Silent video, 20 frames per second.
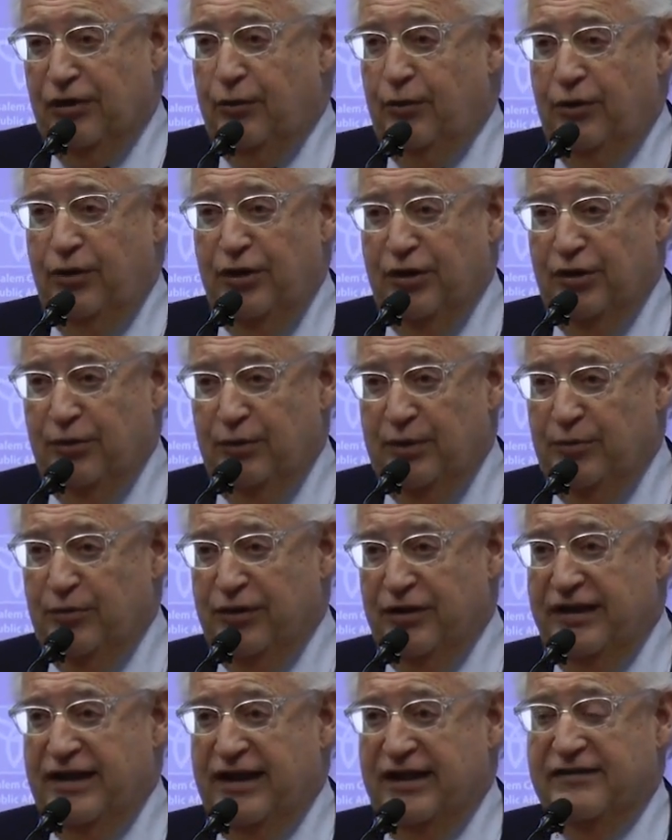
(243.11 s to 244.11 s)
So
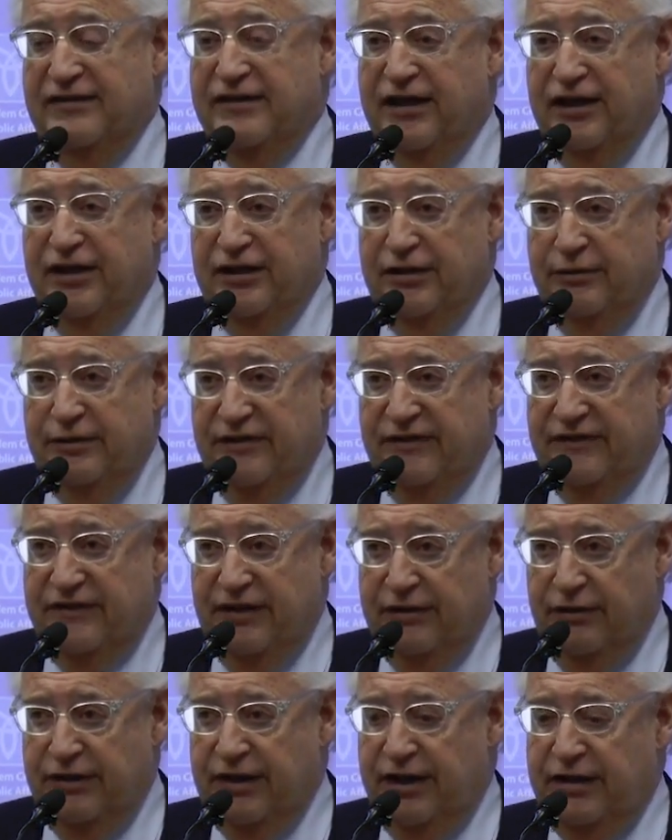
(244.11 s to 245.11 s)
we put all that together
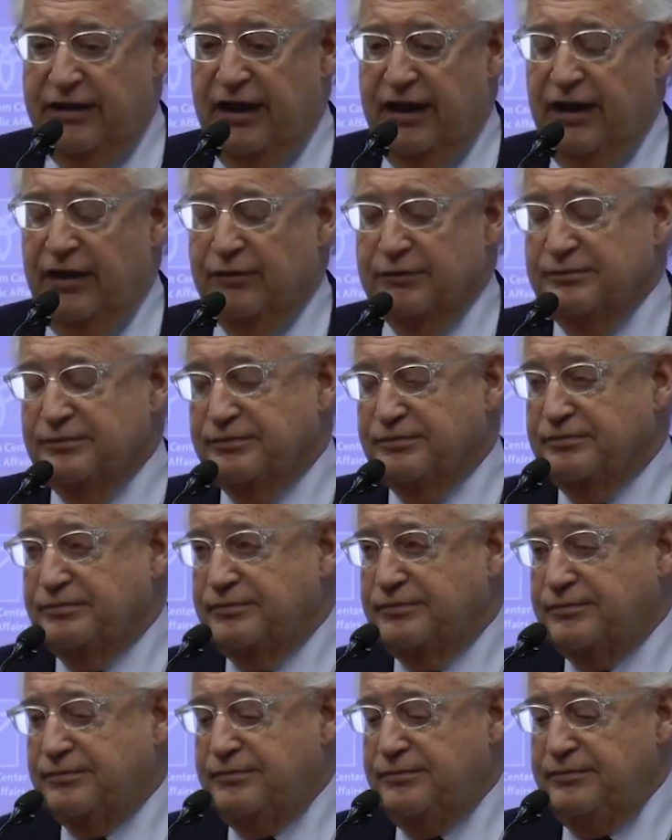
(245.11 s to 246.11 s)
and said, okay, now,
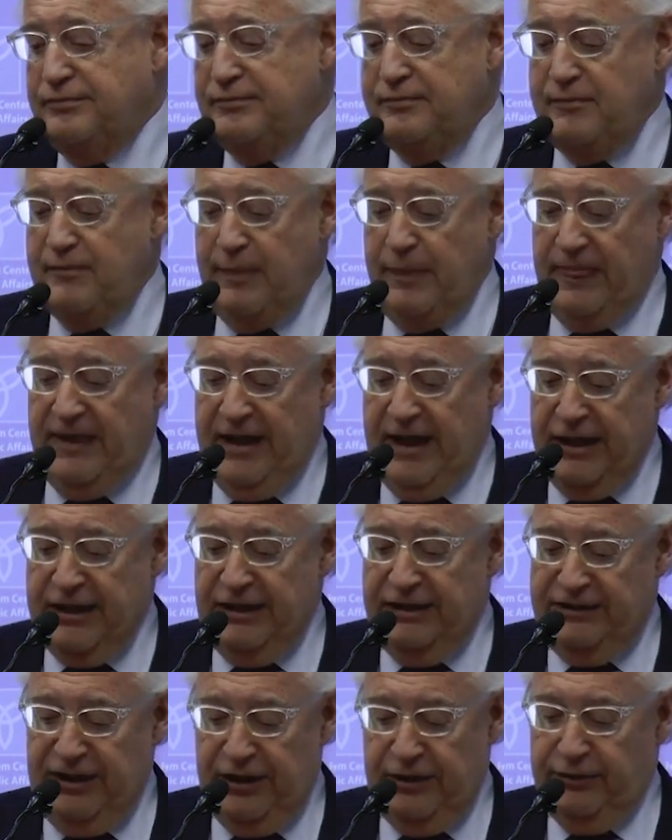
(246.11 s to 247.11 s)

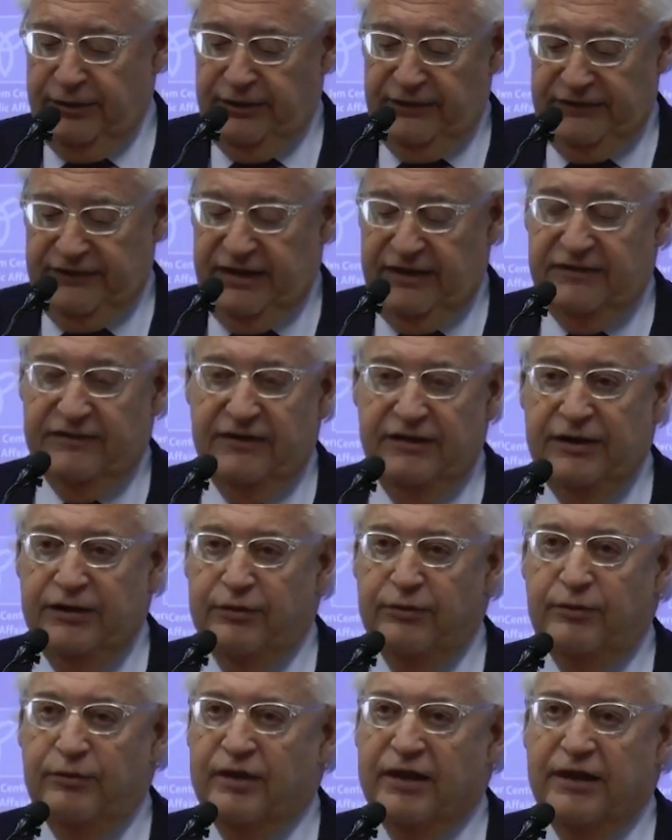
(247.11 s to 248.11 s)
how do you take all those
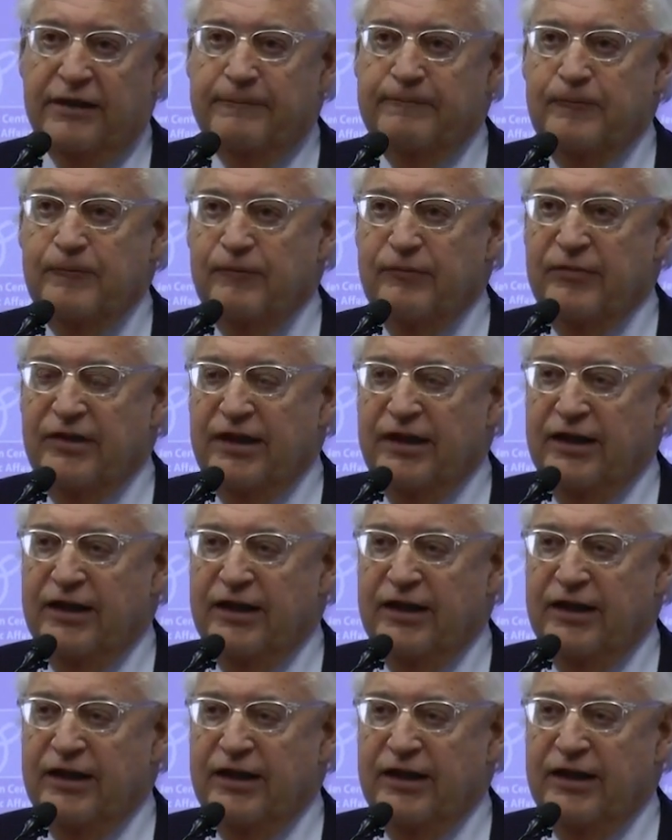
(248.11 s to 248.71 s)
things and you